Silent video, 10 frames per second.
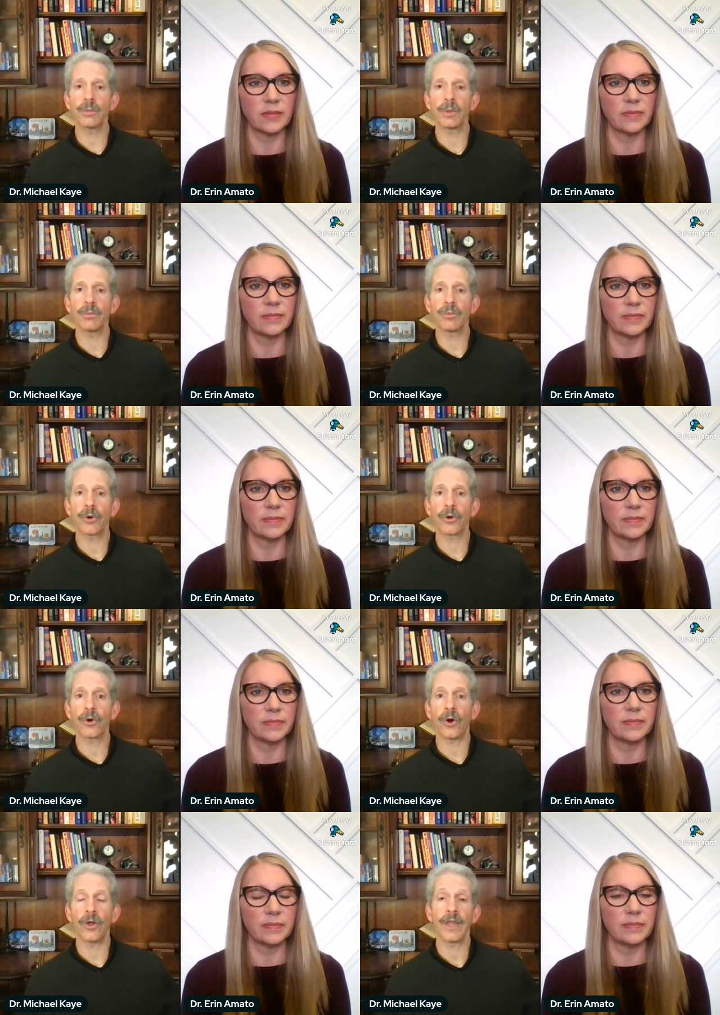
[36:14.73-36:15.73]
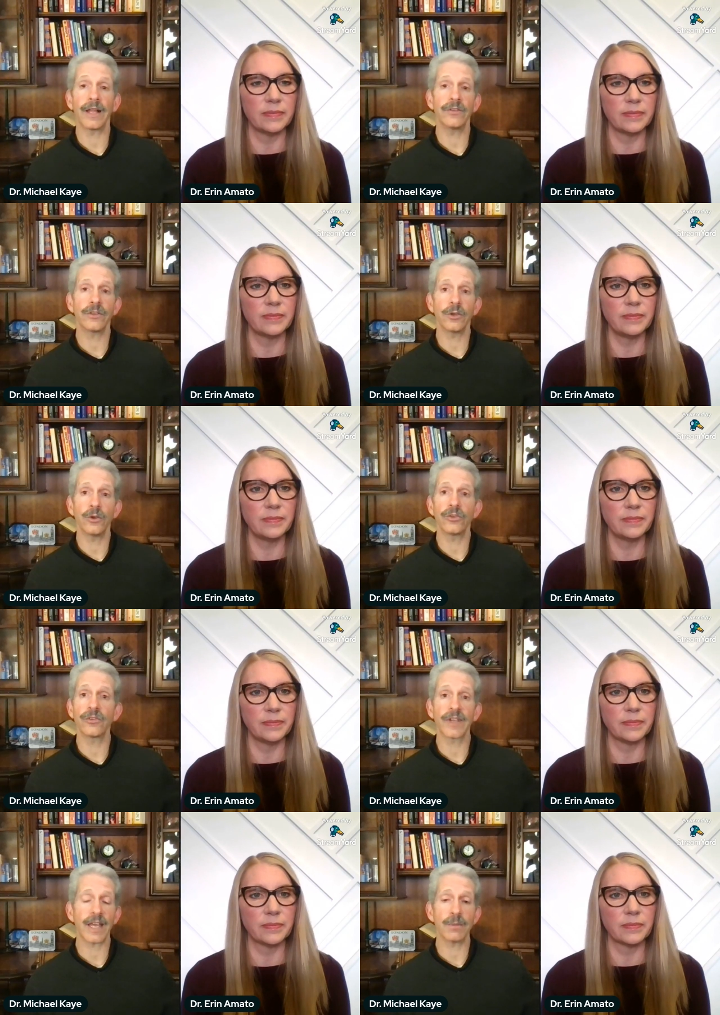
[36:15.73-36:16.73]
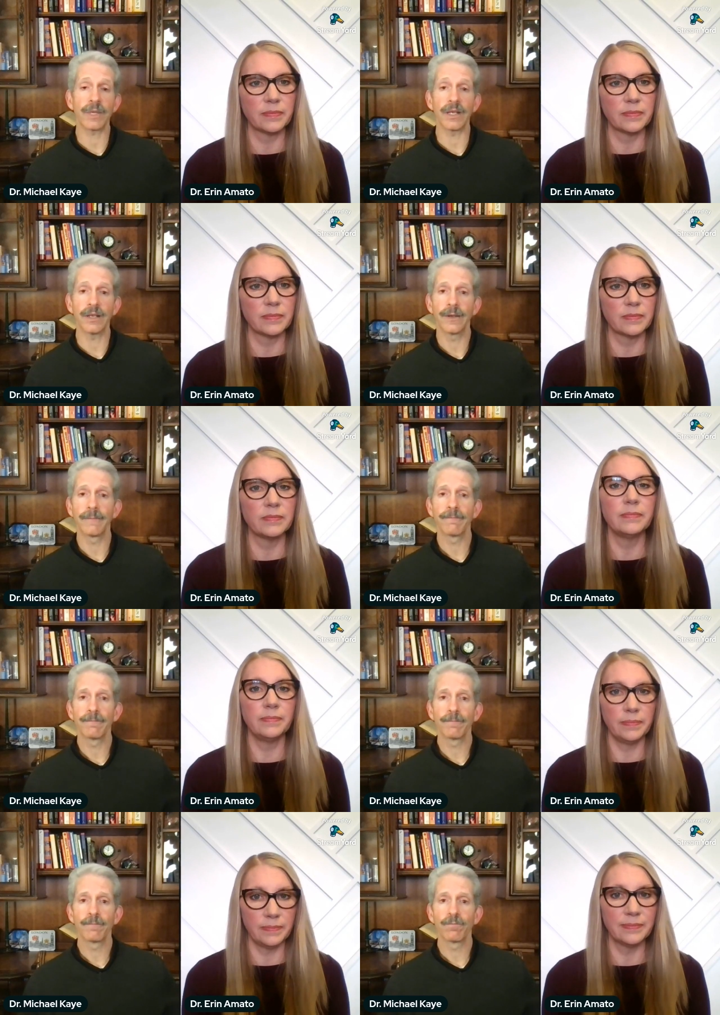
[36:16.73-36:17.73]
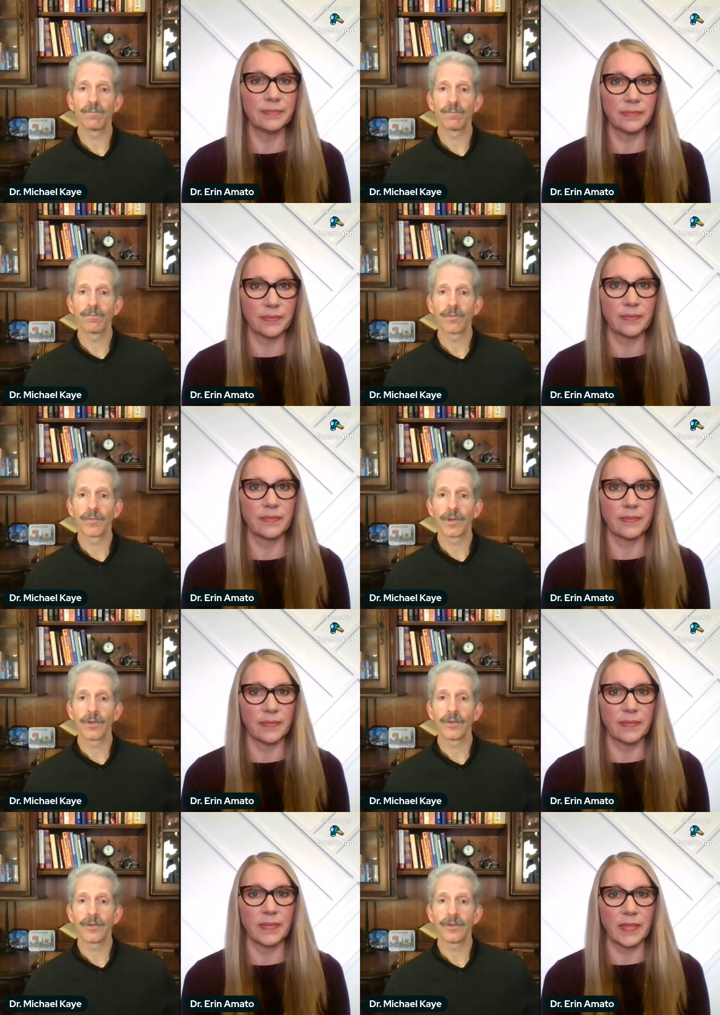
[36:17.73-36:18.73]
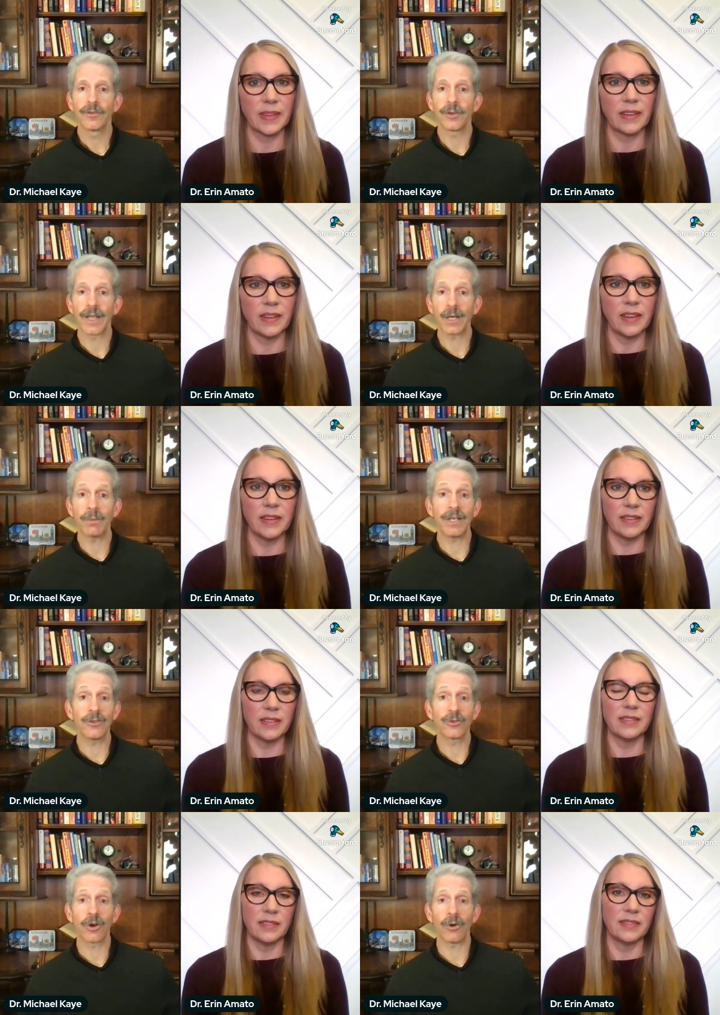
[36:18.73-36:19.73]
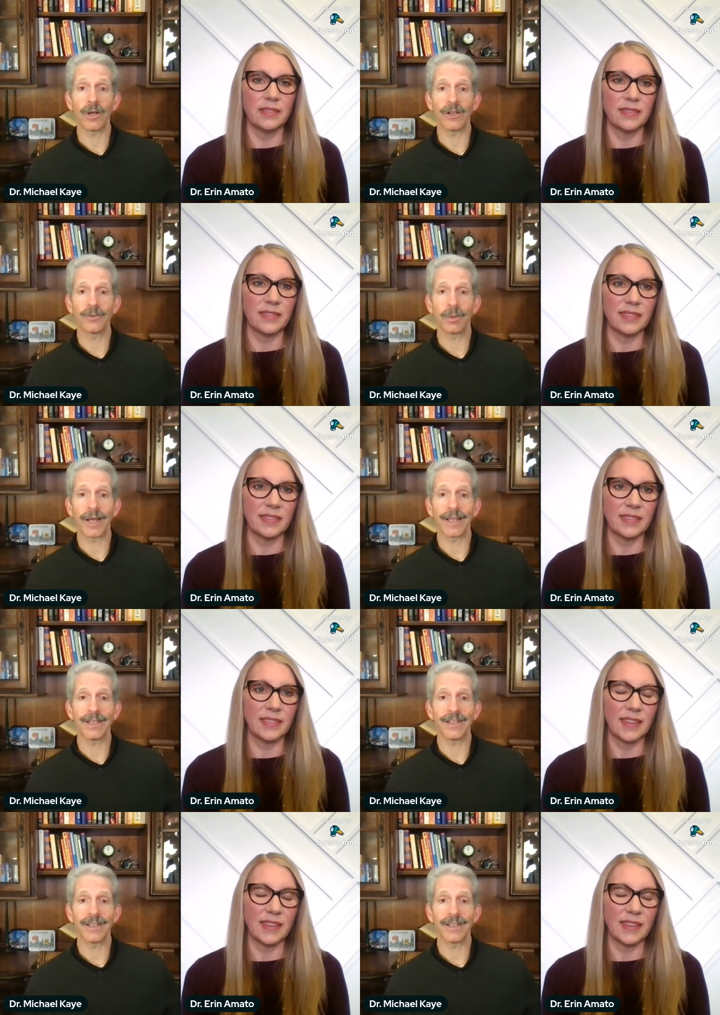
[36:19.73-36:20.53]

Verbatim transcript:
Speaker 1: treatment protocol, and that's the use of ketamine. Mm-hmm. So ketamine is growing. It's by